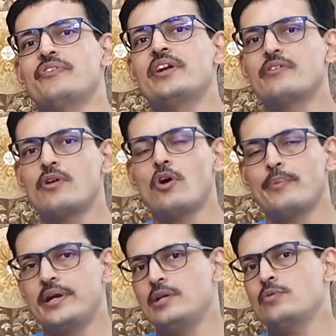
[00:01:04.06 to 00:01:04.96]

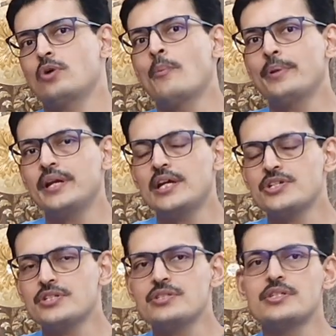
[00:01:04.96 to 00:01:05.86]
intraoperative
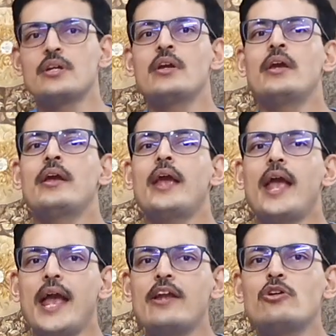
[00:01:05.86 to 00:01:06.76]
complications,
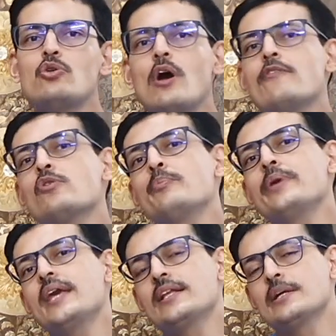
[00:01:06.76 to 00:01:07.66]
and you have to
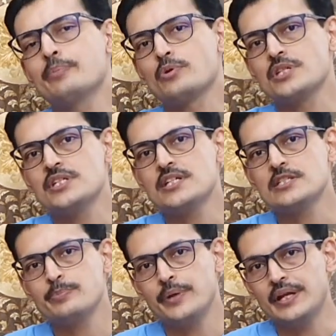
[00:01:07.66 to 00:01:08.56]
make the procedure
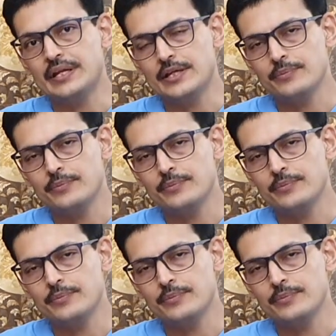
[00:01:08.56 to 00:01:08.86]
speedy.